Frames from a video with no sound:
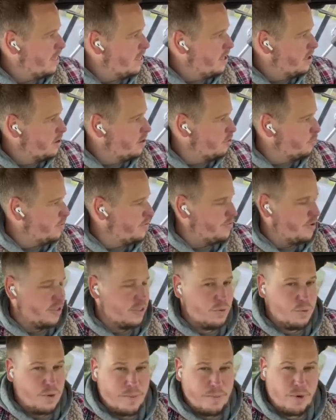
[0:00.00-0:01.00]
because we've got
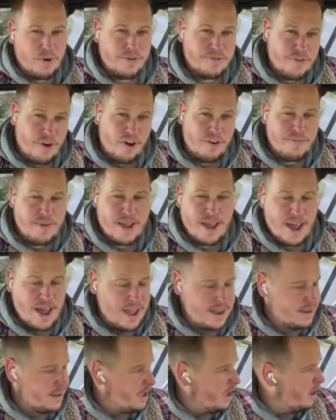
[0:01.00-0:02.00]
the 1.5 metre
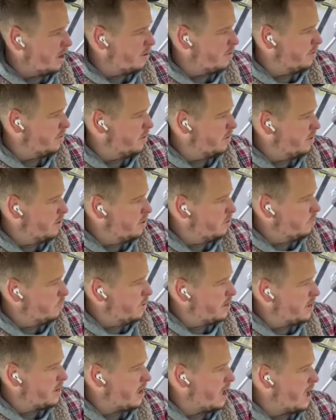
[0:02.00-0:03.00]
head now,
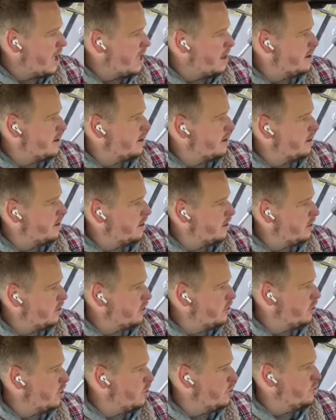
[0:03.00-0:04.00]
we can
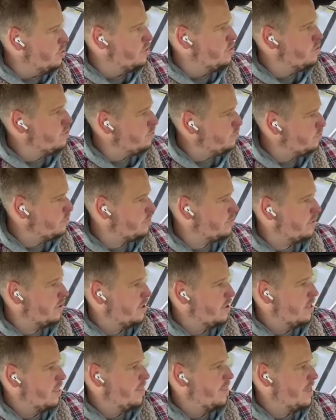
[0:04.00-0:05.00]
use
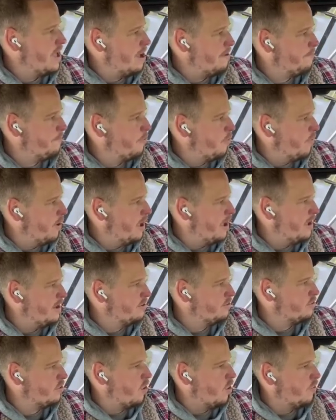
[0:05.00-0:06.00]
the
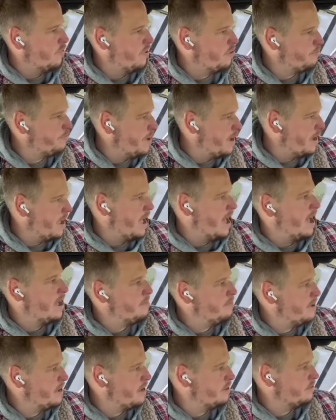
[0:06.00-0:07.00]
F14s on this big head
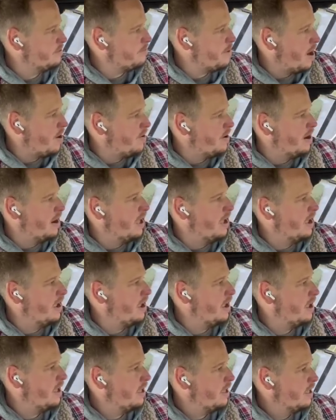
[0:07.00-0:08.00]
because apparently
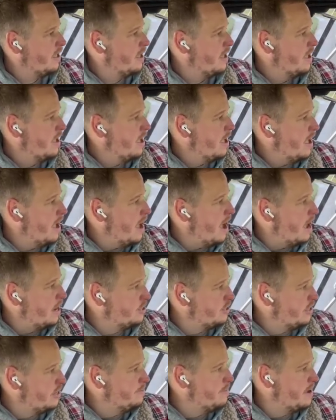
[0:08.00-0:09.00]
it
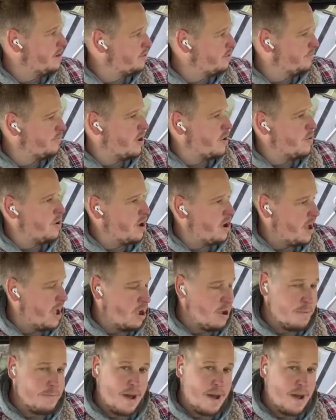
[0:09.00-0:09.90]
actually makes the rotor out of